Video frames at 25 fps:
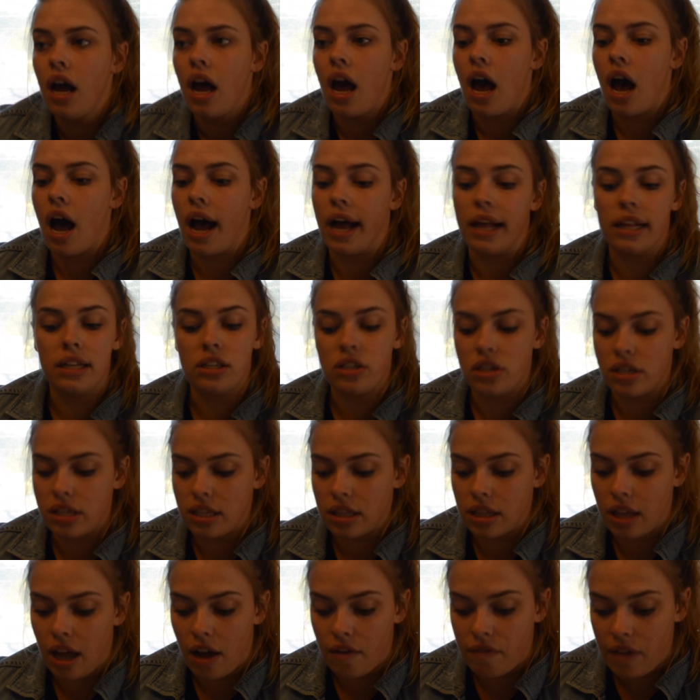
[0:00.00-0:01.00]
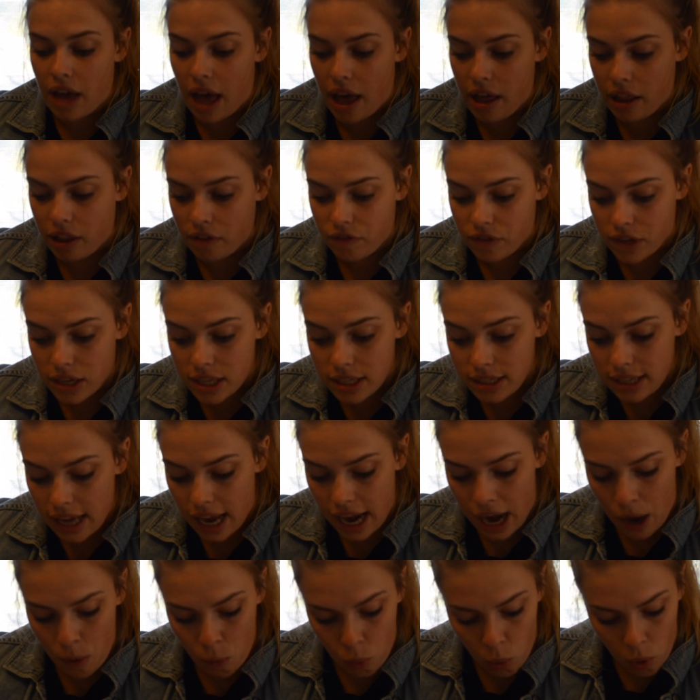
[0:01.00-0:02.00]
I just love elephants, and
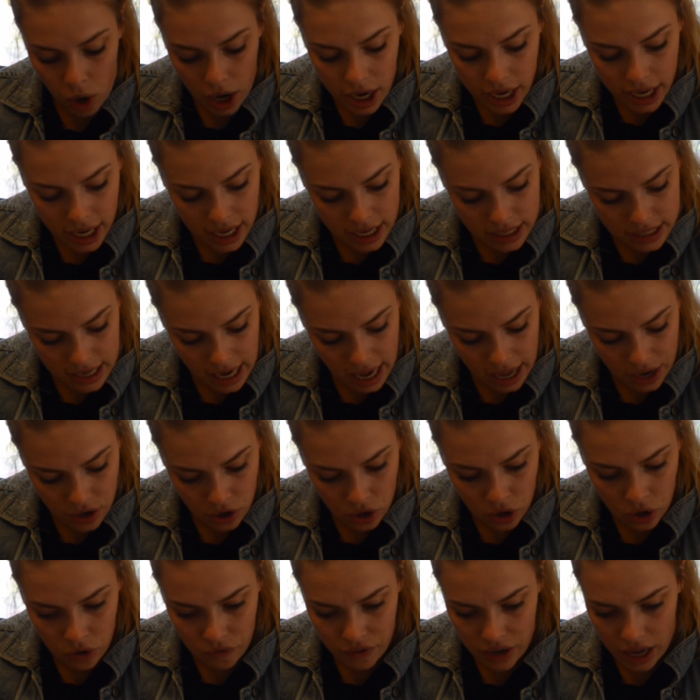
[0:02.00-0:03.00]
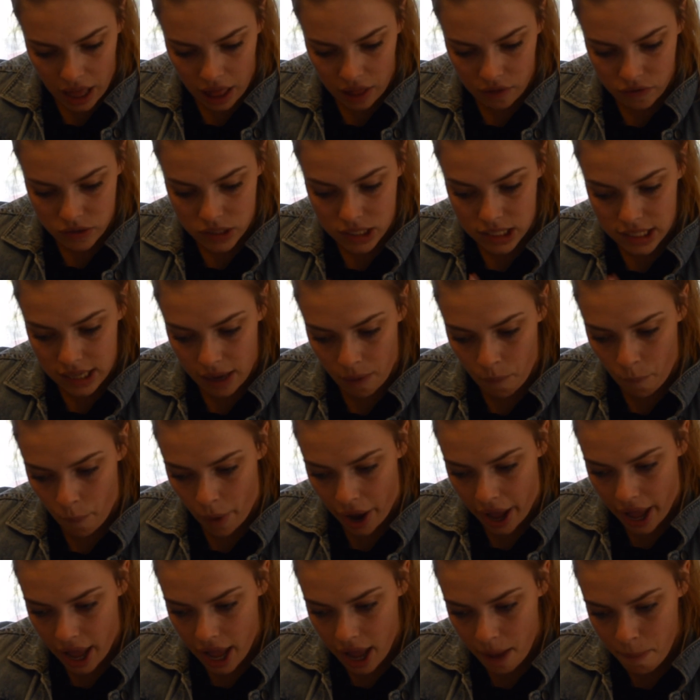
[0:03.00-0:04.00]
I want to get a tattoo of an elephant
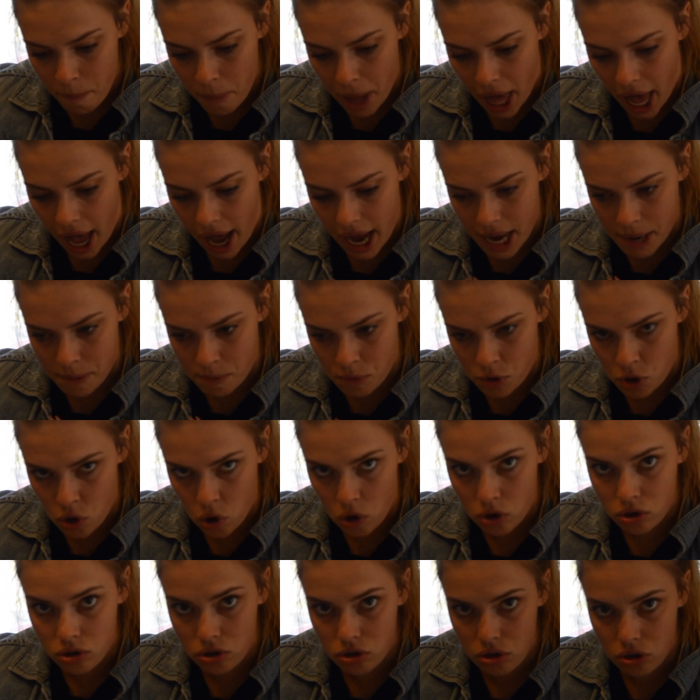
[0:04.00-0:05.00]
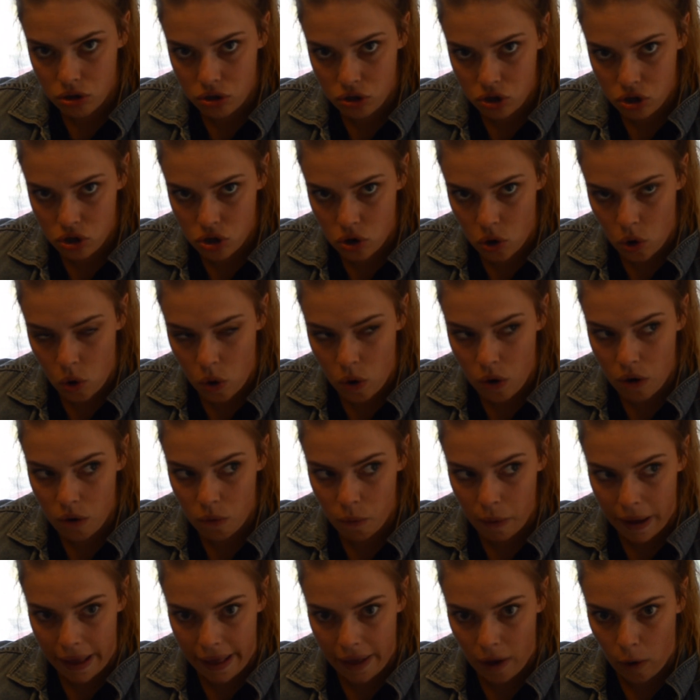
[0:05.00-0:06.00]
somewhere, but I'm not sure
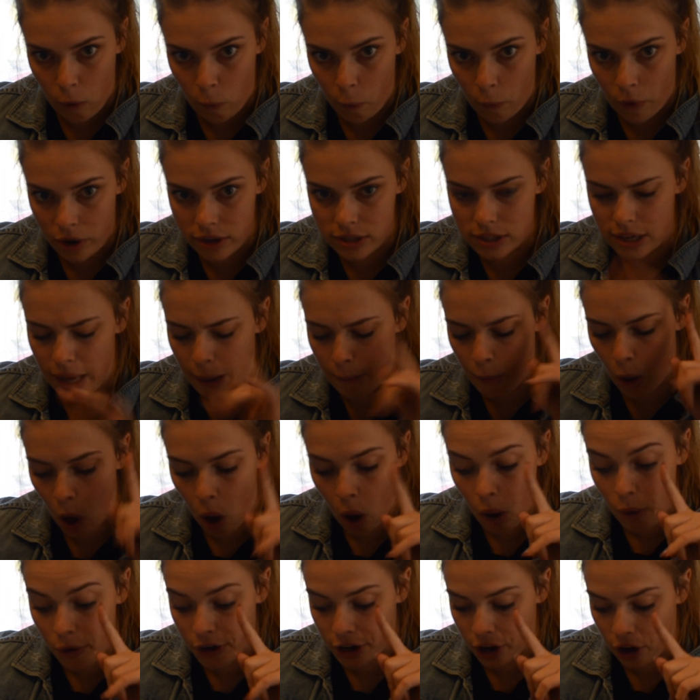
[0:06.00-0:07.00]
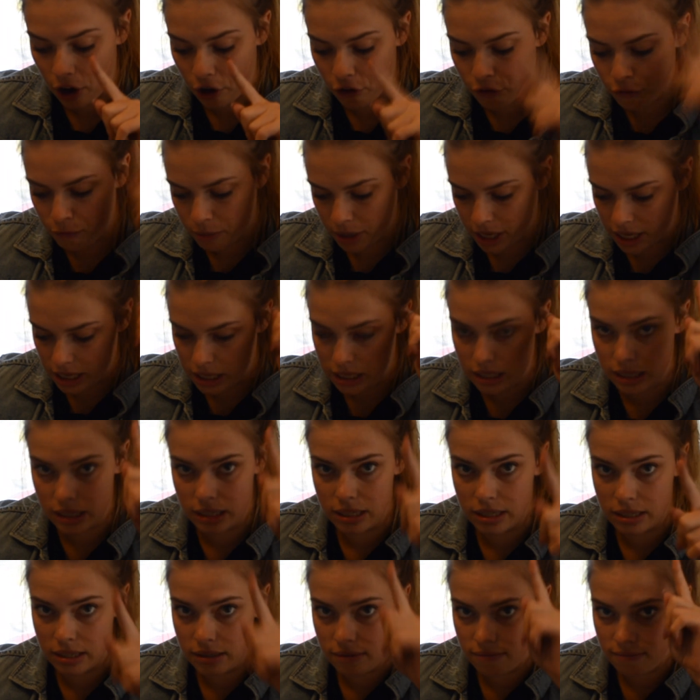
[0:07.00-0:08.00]
where or what, so I'm holding off because
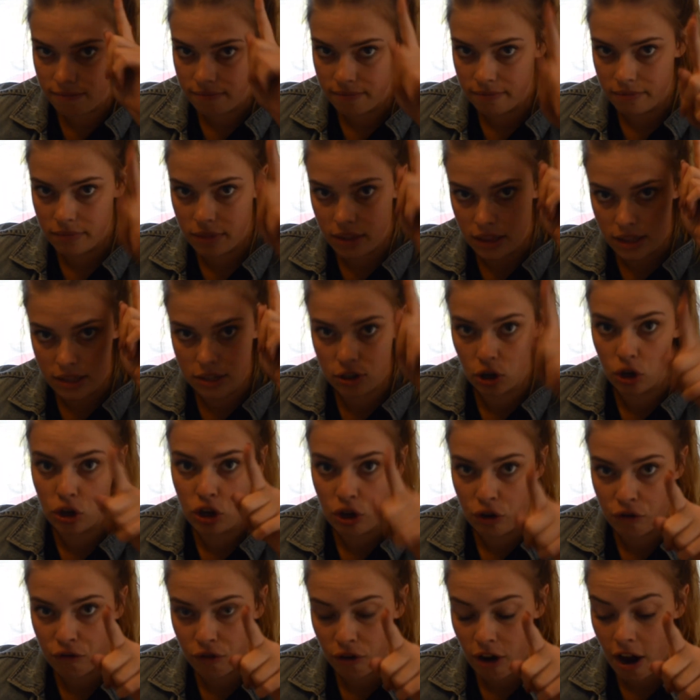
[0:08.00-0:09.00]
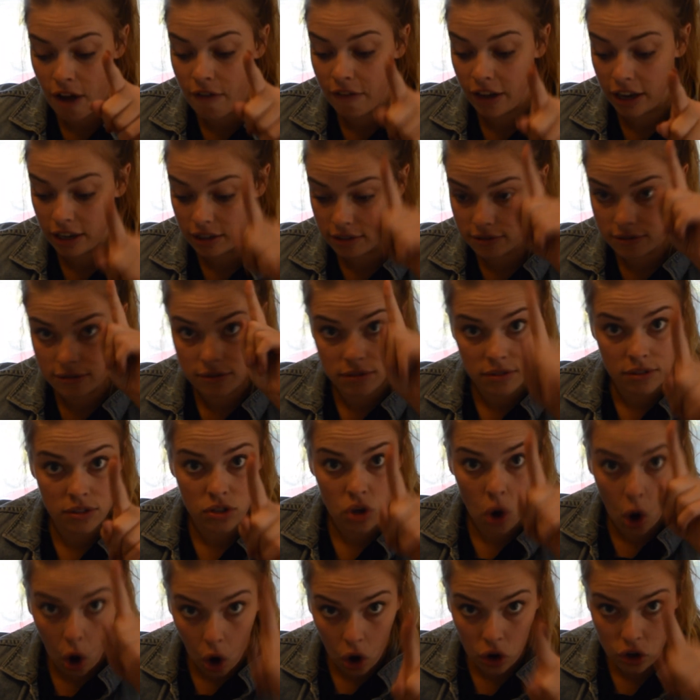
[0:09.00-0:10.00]
it's on you forever. It's
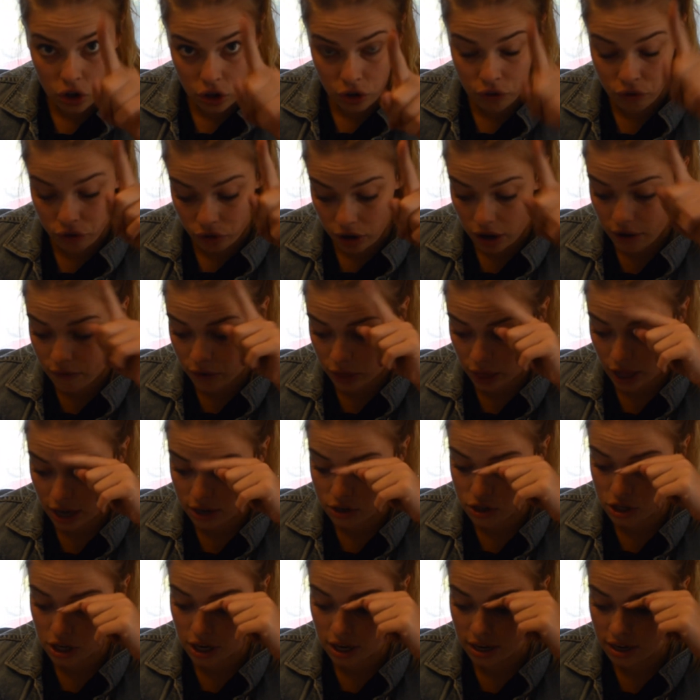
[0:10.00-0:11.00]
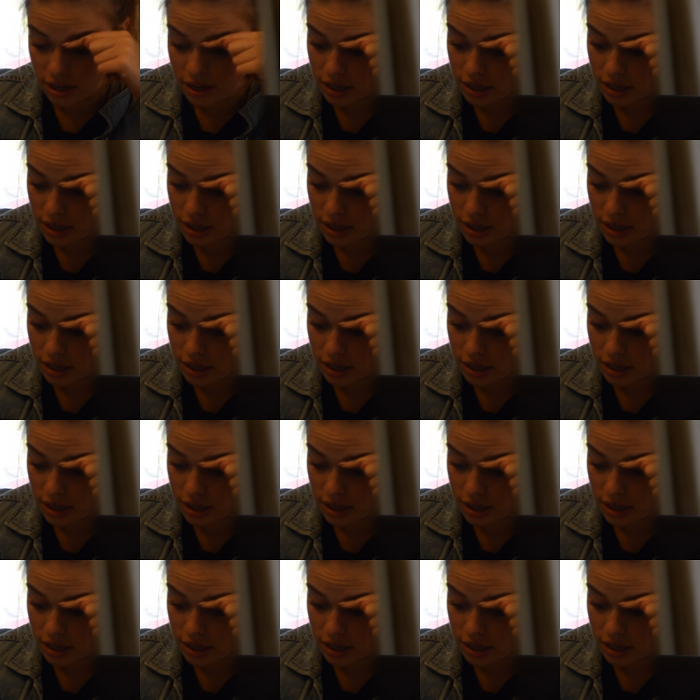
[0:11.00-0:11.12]
on you forever, that shit.